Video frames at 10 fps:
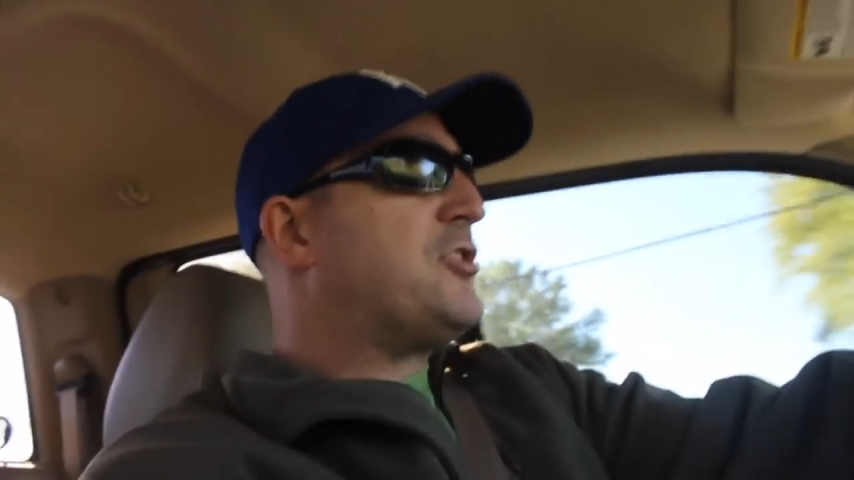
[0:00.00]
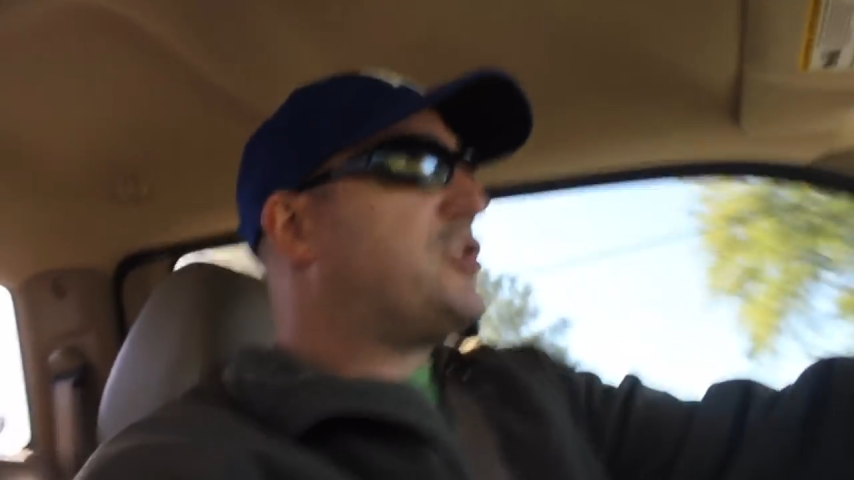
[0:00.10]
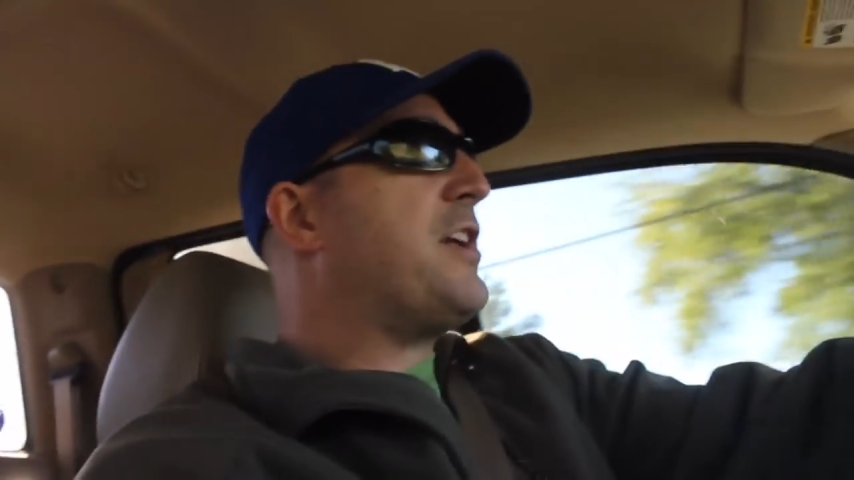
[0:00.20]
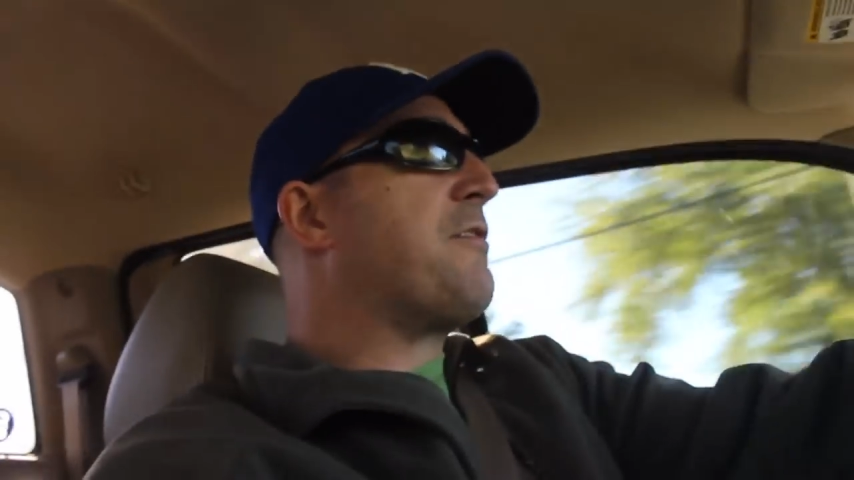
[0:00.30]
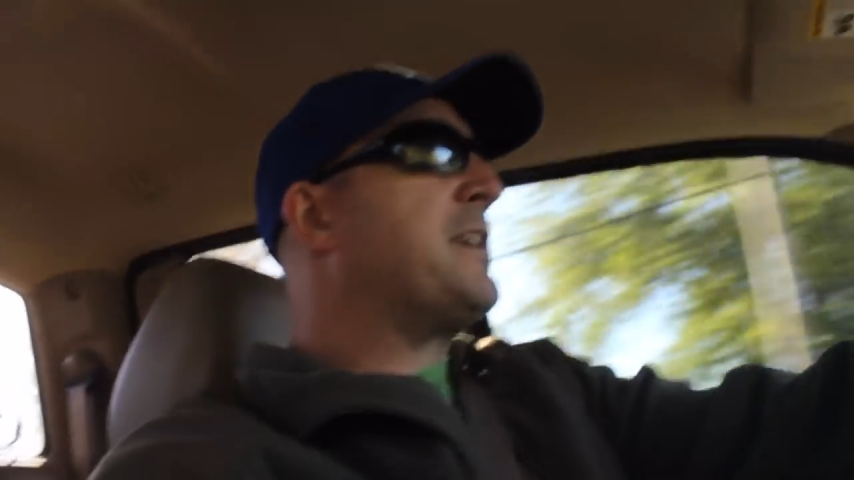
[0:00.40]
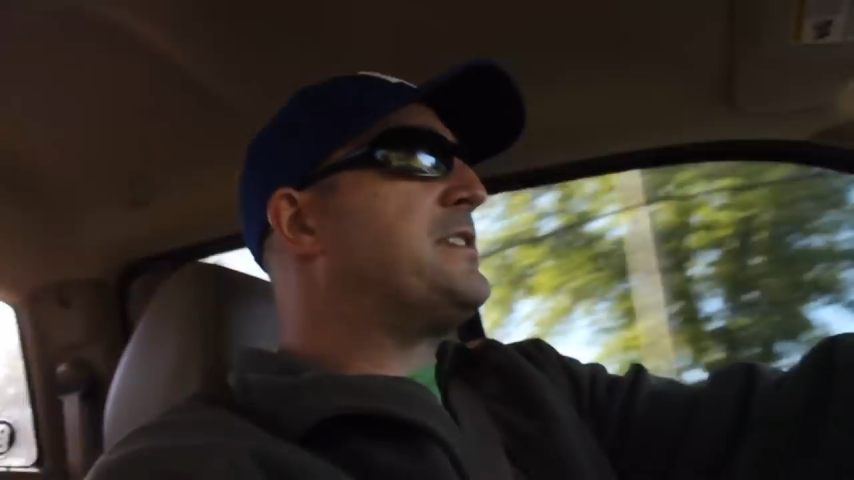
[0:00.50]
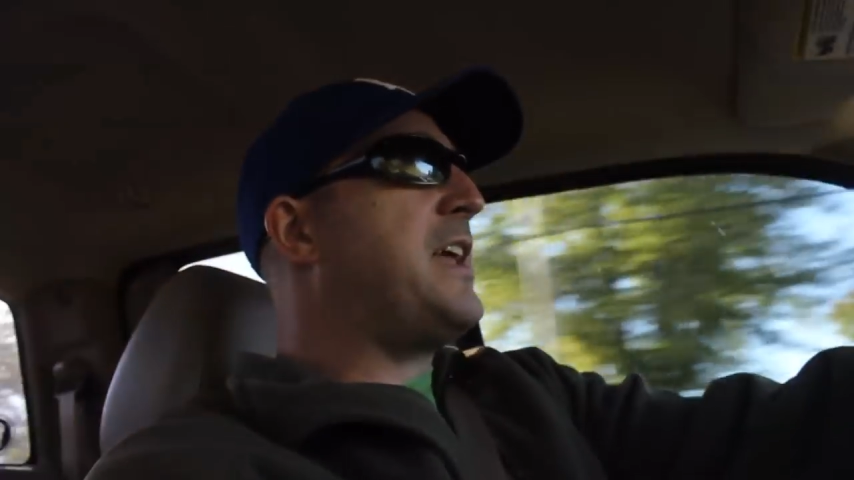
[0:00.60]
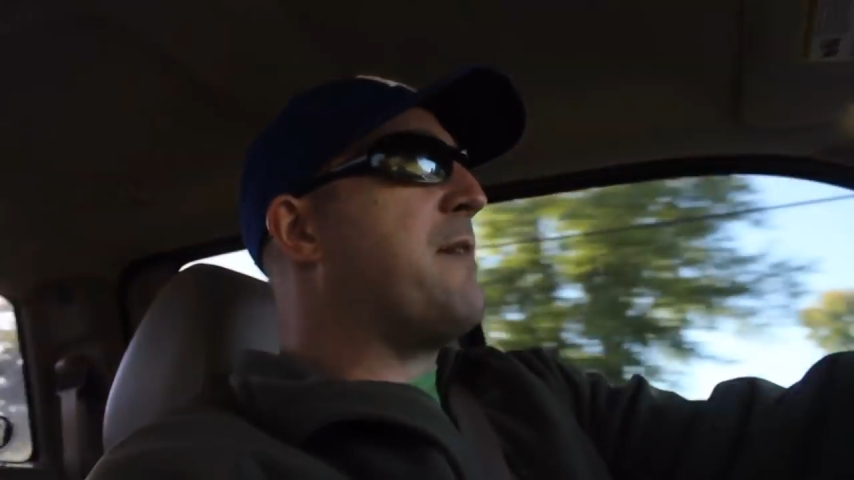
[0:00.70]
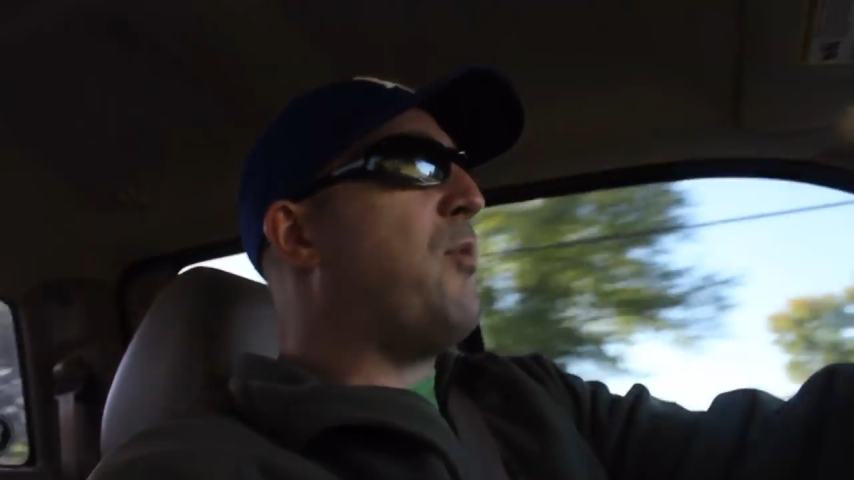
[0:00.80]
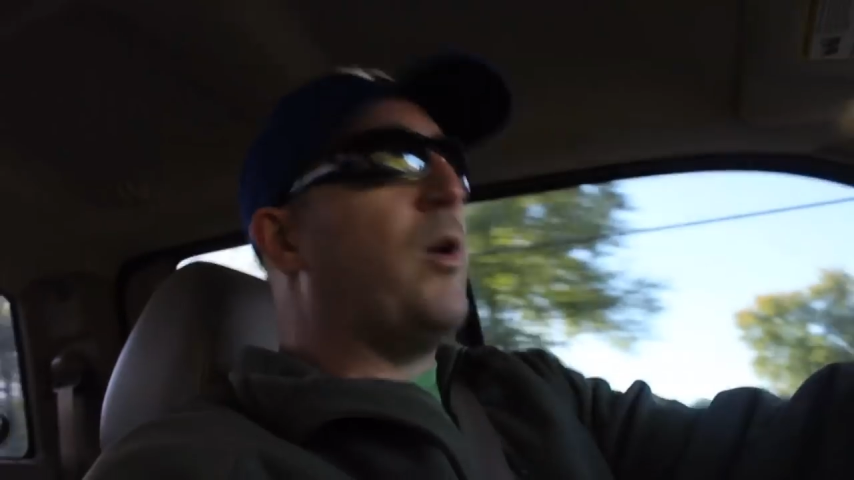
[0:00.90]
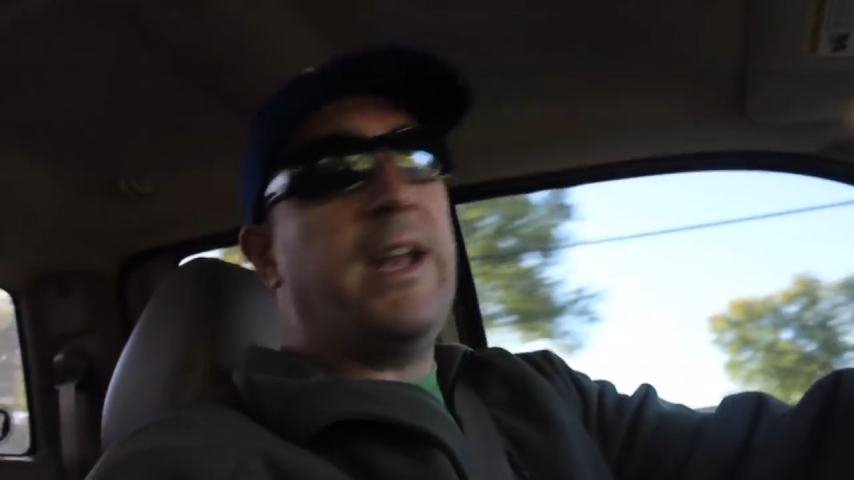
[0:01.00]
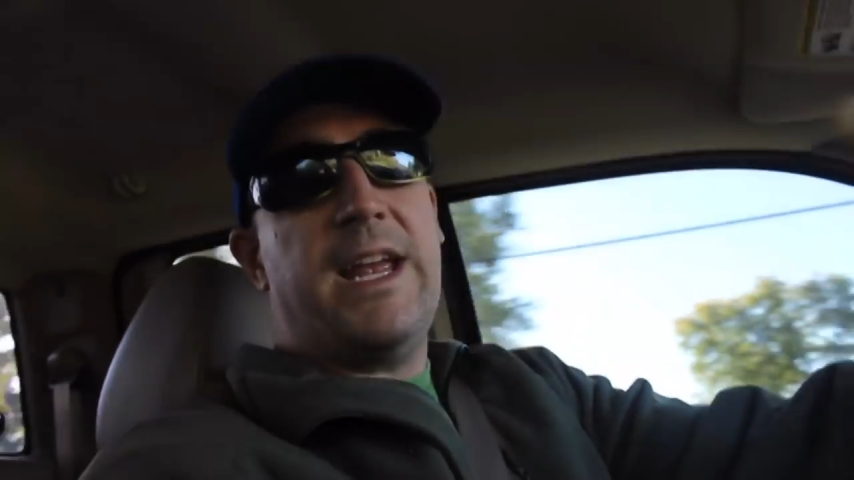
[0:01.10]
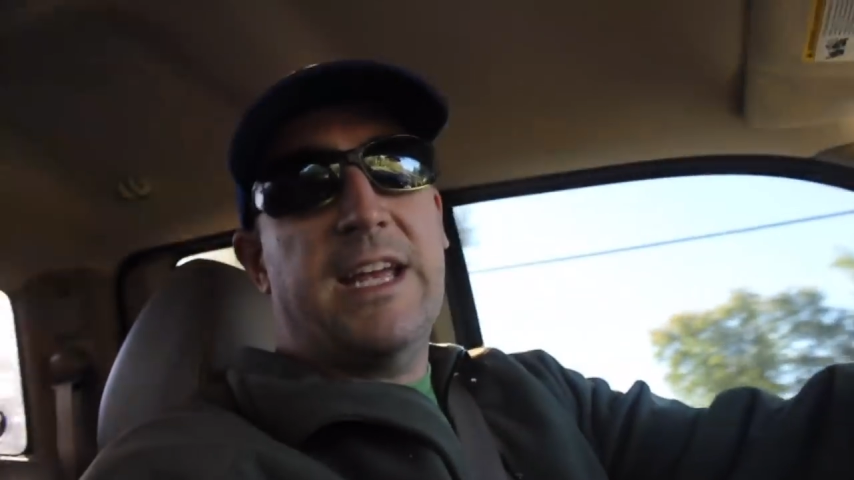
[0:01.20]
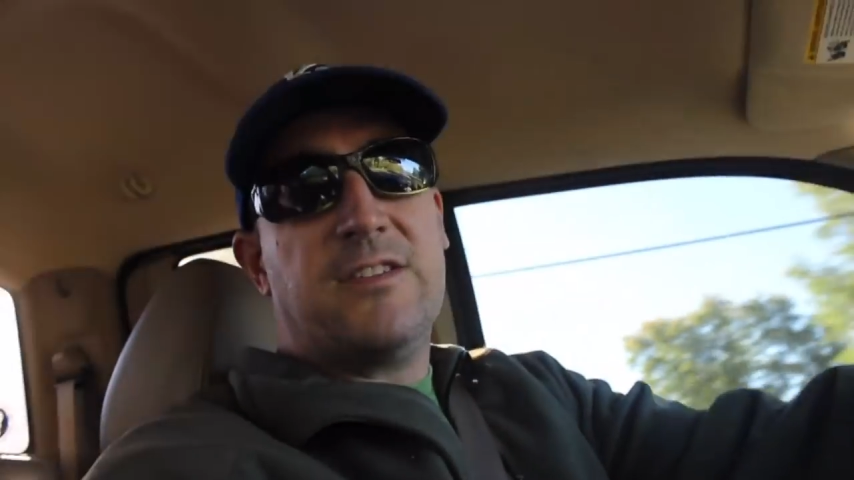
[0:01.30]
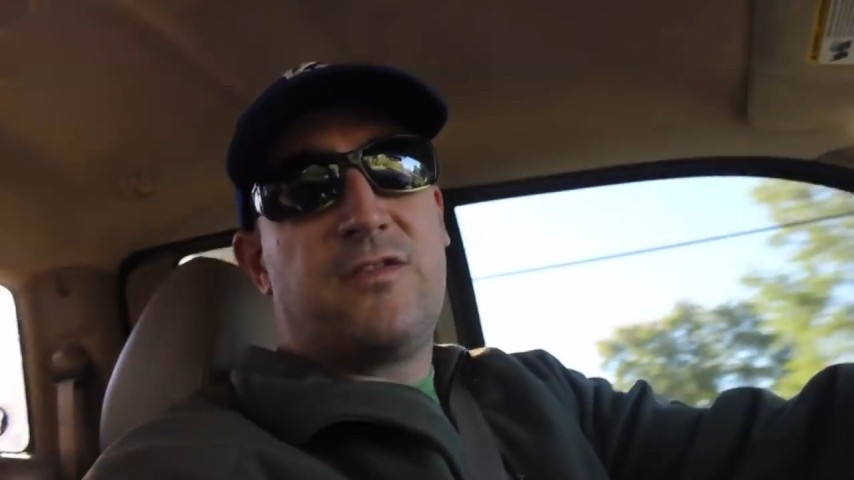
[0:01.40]
shuttering standpoint,
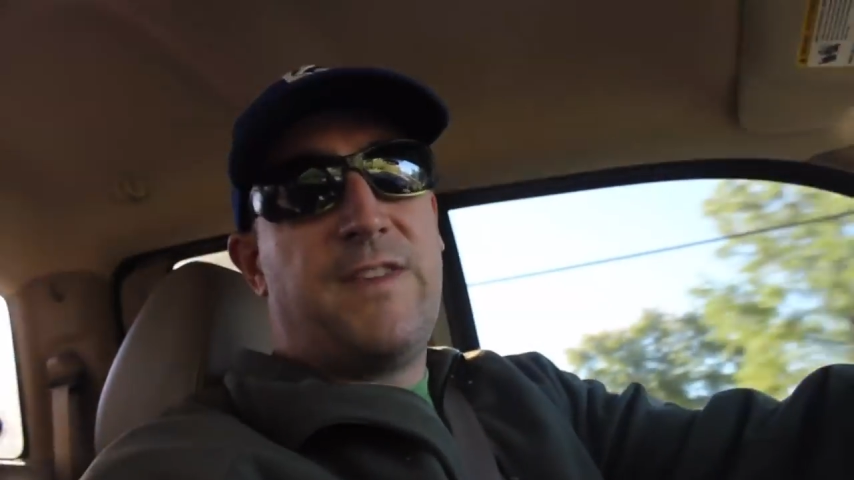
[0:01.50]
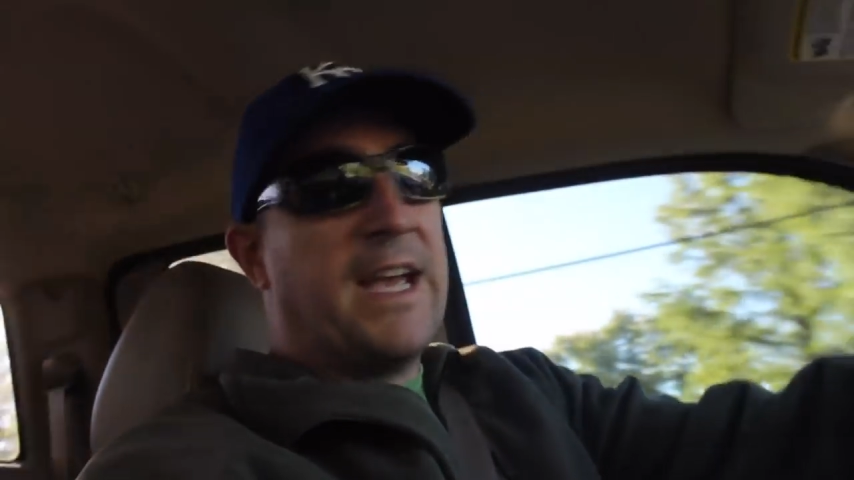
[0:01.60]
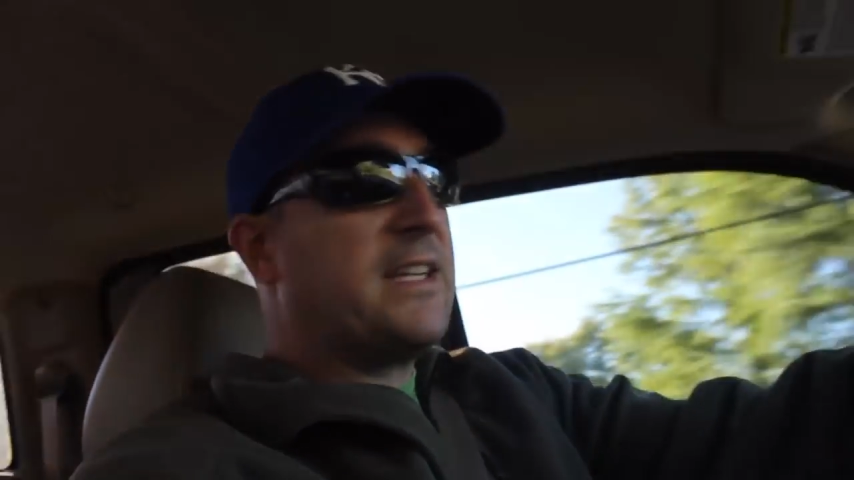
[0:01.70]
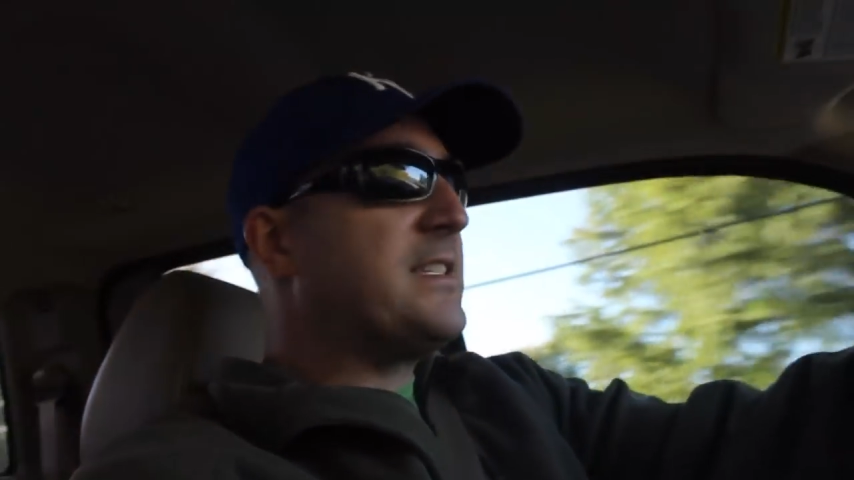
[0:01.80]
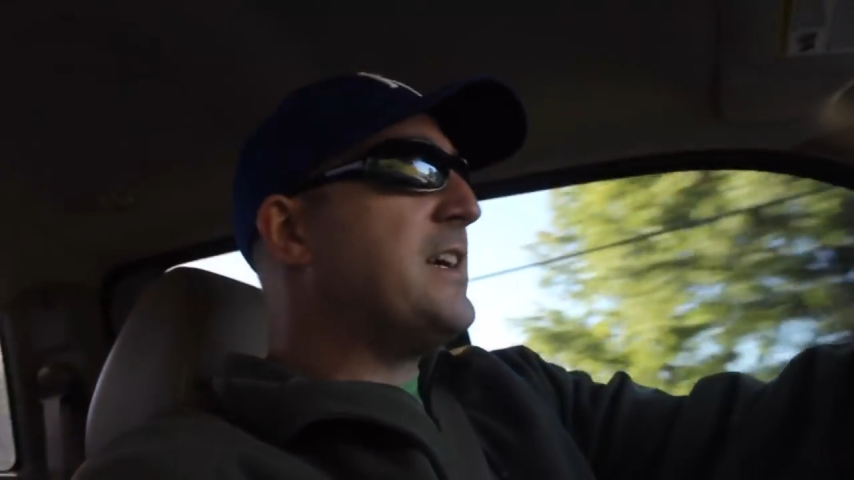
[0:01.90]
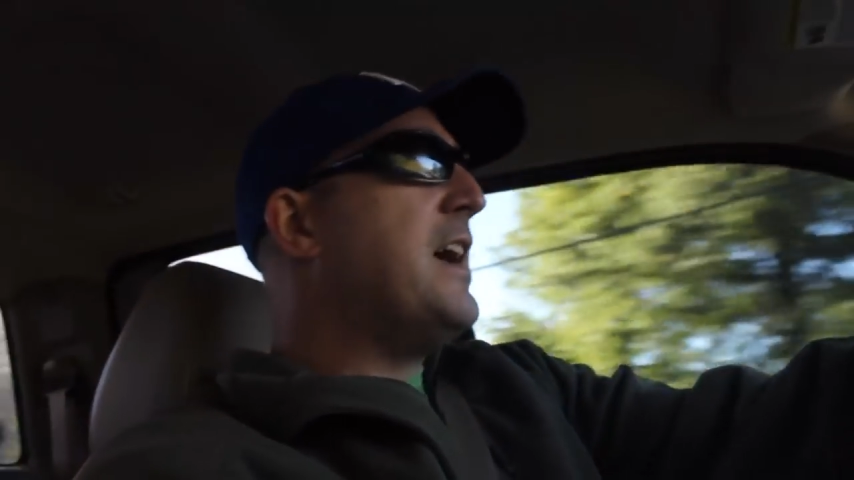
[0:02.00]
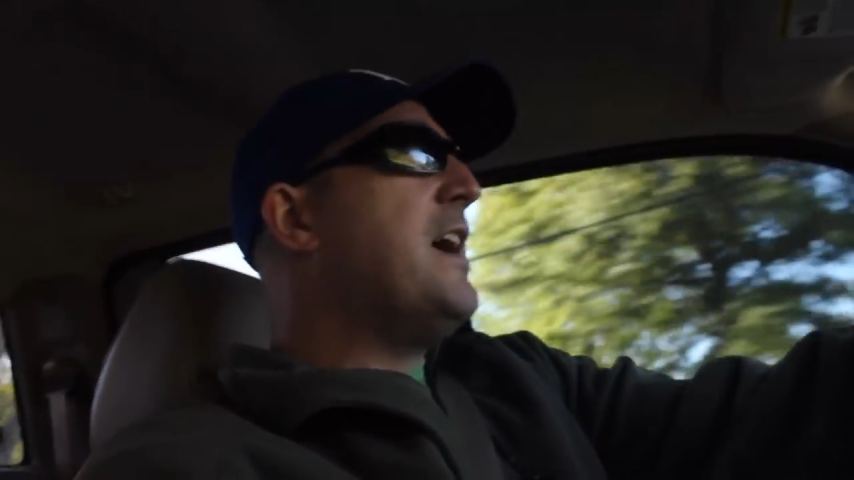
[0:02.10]
is fixed.